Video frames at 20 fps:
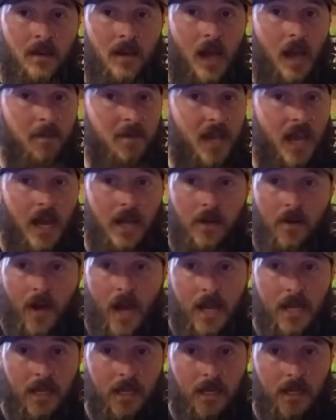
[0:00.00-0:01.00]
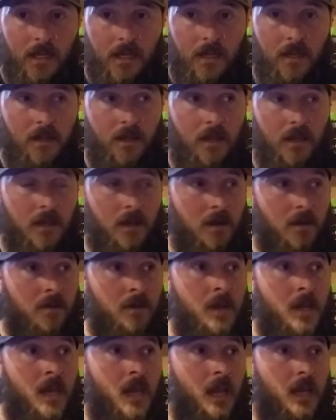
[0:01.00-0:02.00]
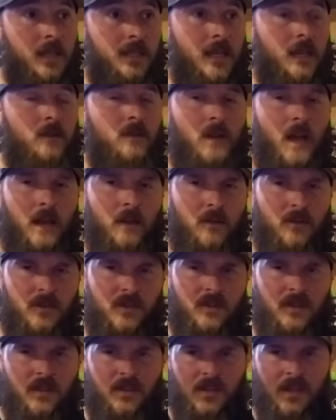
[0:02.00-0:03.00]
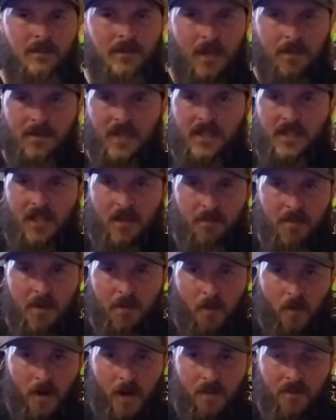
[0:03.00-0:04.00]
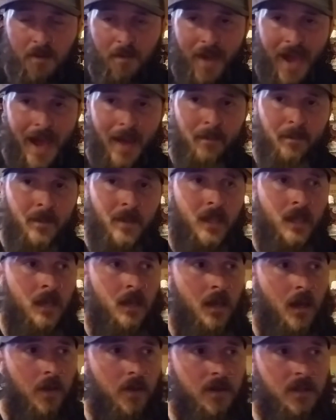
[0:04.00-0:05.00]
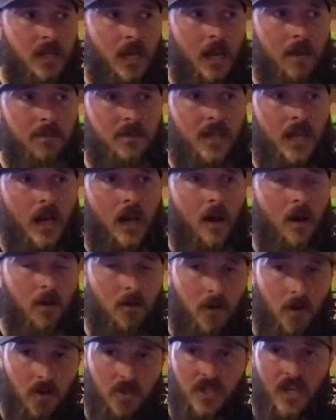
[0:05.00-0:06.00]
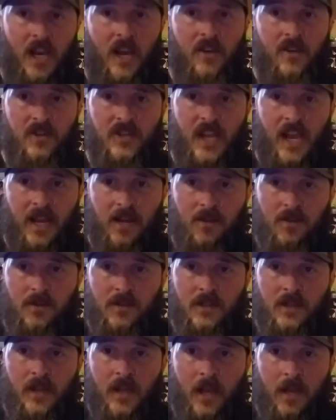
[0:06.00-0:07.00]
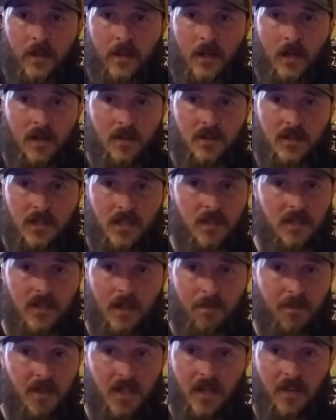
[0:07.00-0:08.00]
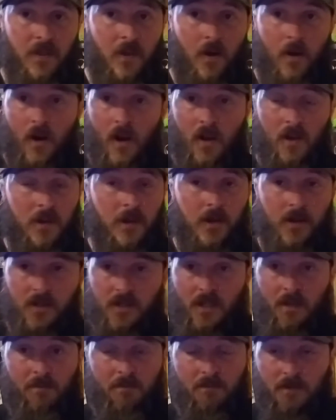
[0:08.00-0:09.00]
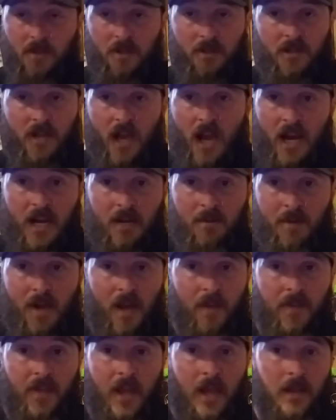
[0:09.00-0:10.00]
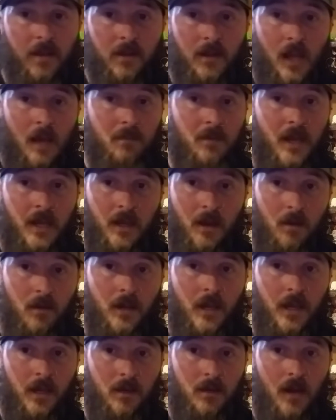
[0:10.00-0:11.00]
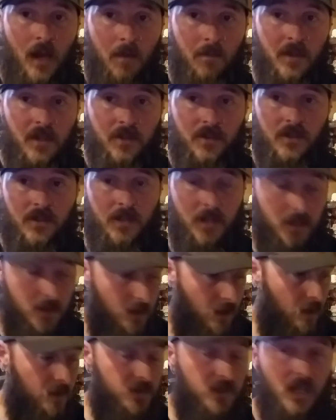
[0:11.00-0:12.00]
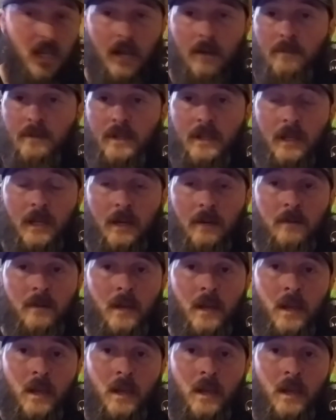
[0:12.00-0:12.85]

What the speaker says: I mean, I know I did. It, you know, because I don't. Sometimes I sub people right off the bat. Other times I'll go check out your channels, and then I'll see something in there, or I'll hear something you're talking about that I'm like, okay, I'm interested. I'll sub. You know.